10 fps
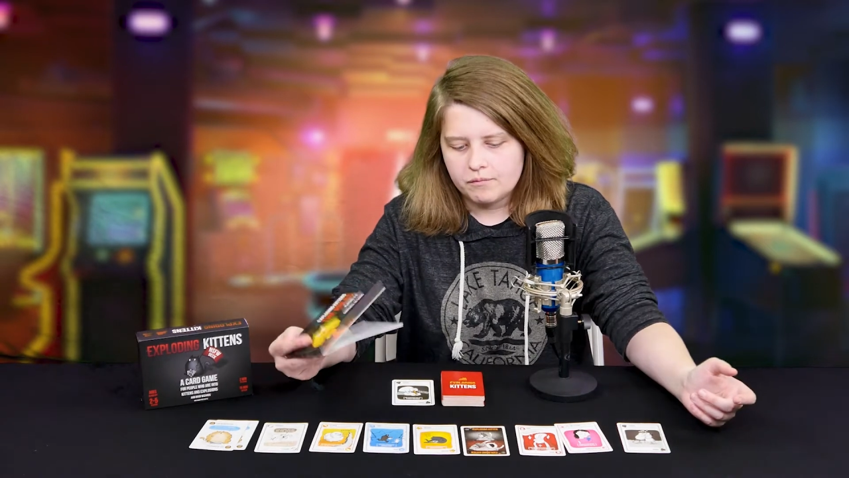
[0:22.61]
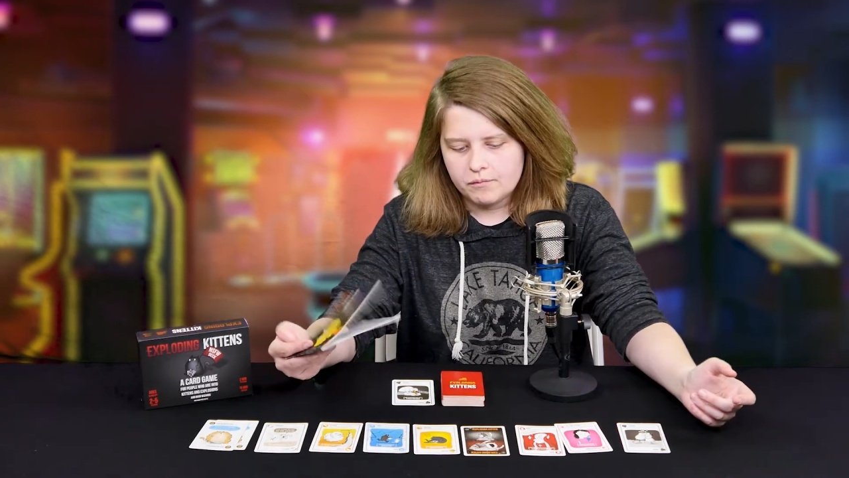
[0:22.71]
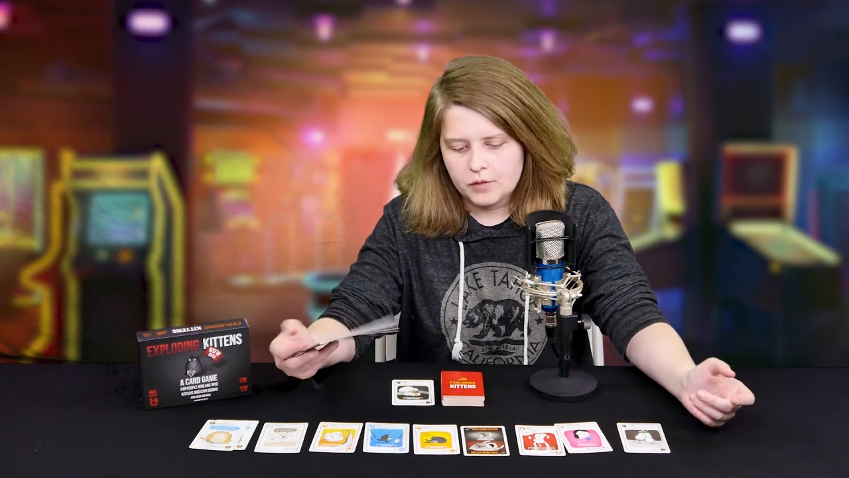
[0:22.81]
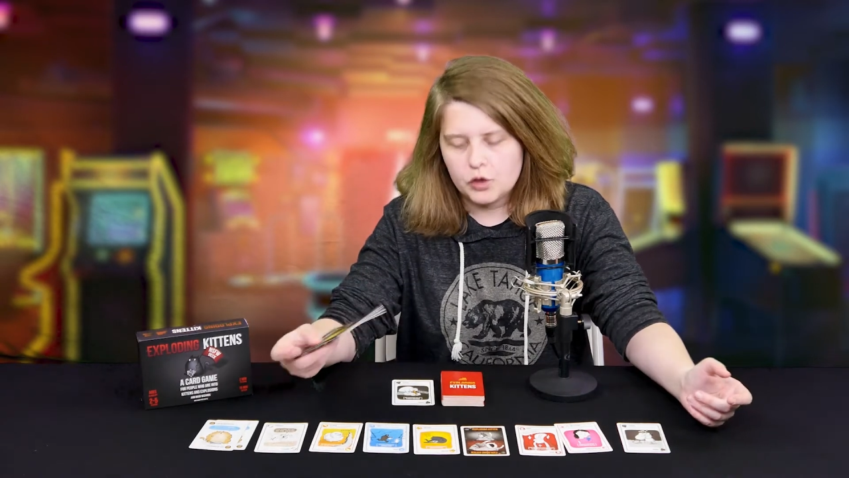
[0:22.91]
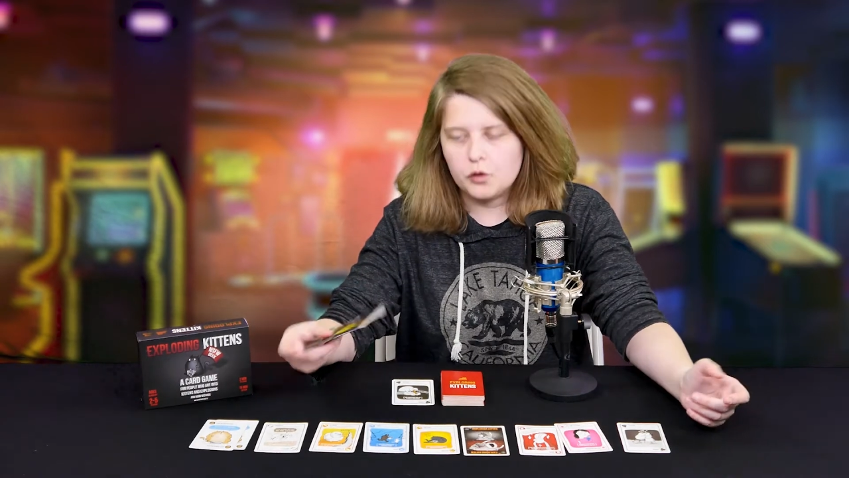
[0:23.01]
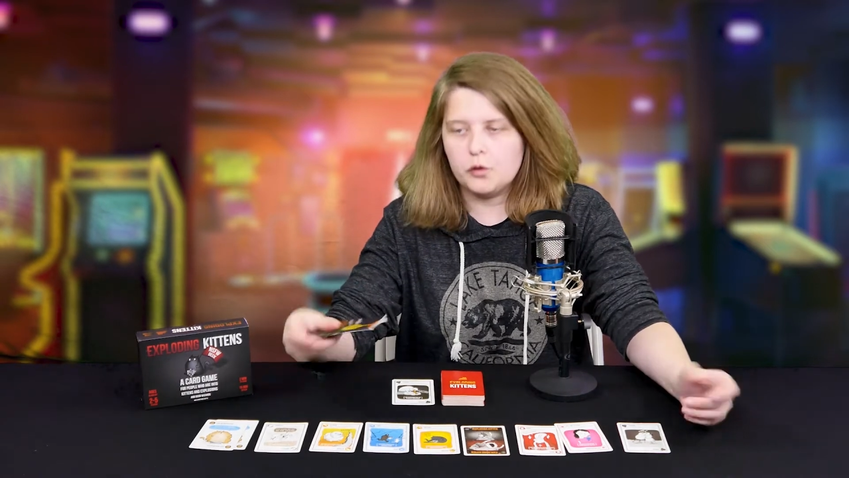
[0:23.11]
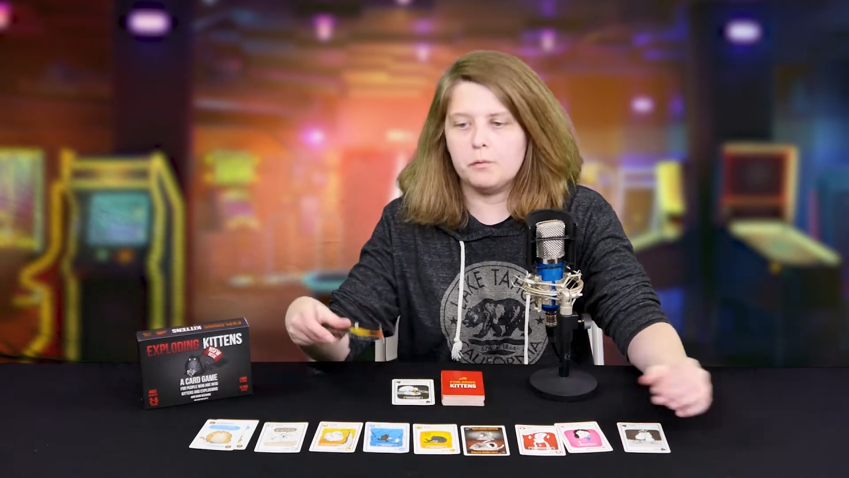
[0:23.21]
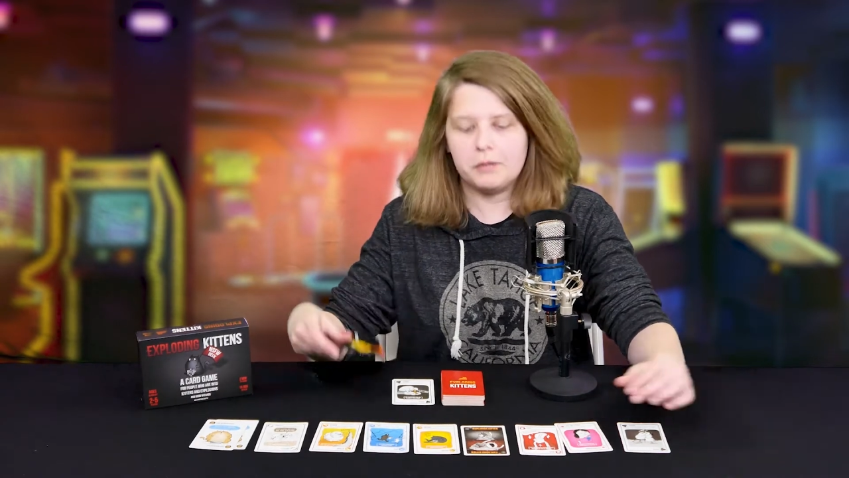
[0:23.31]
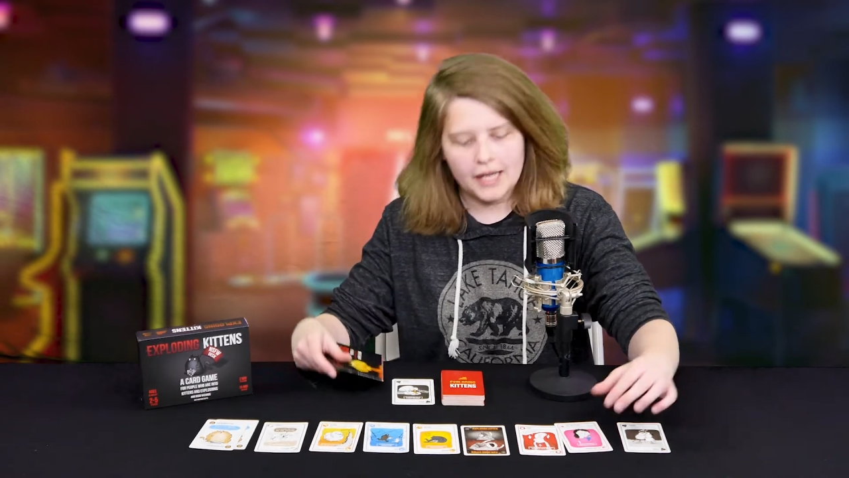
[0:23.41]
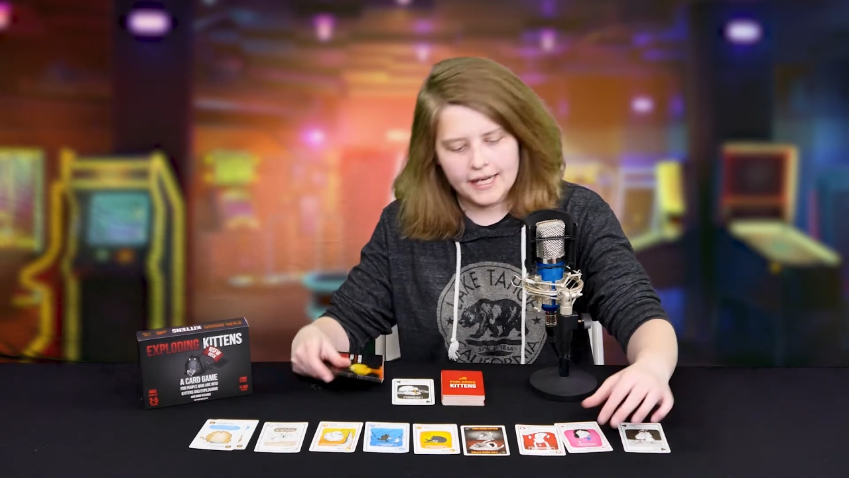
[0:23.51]
You
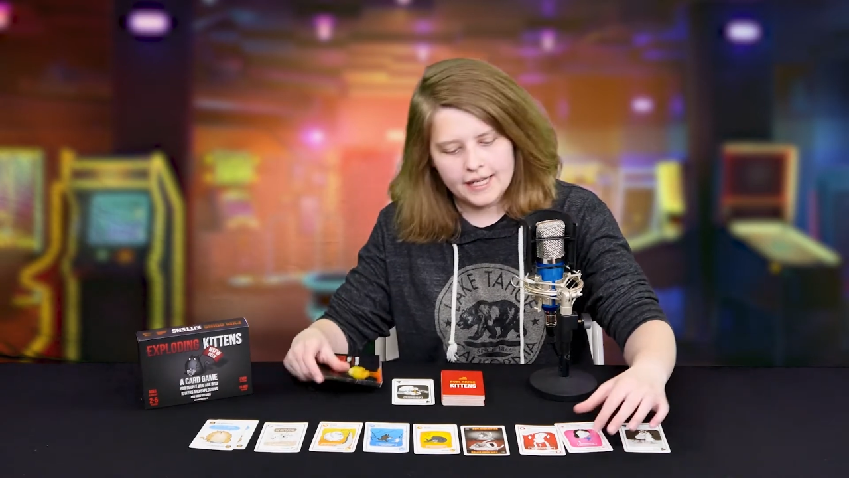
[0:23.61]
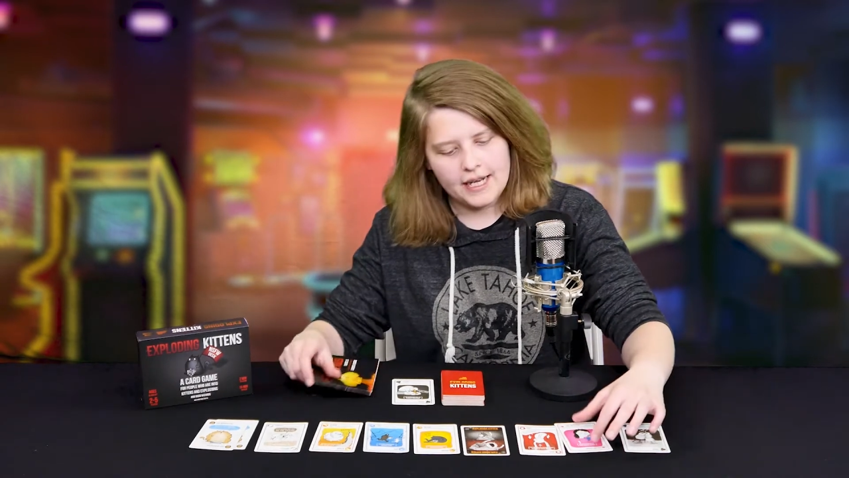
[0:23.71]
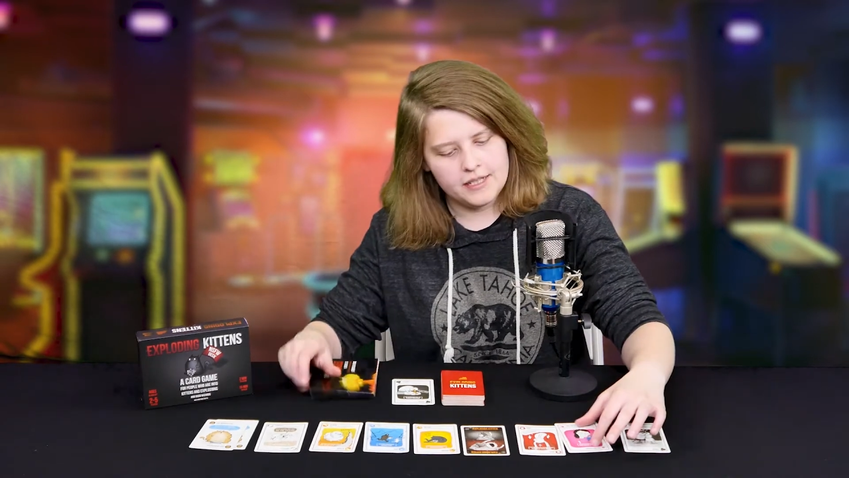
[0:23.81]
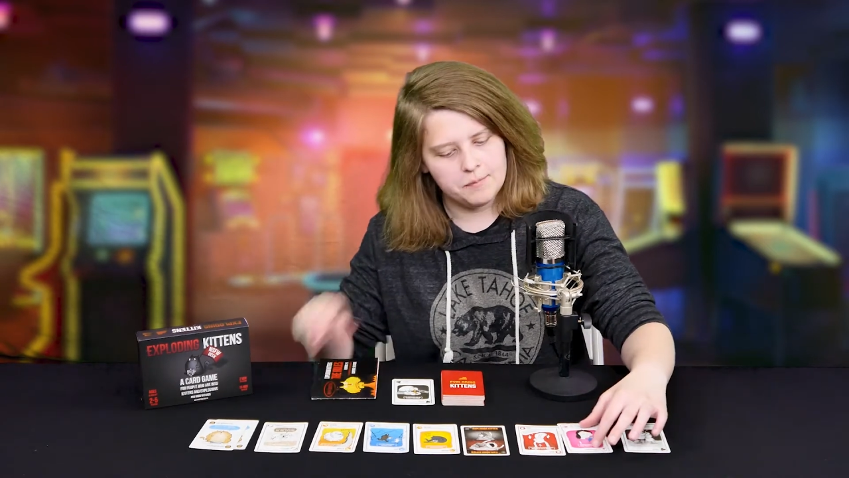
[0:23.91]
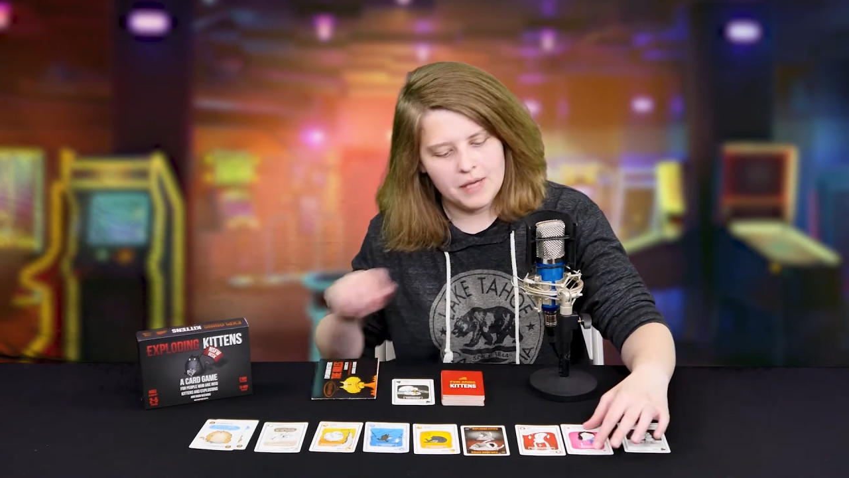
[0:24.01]
play as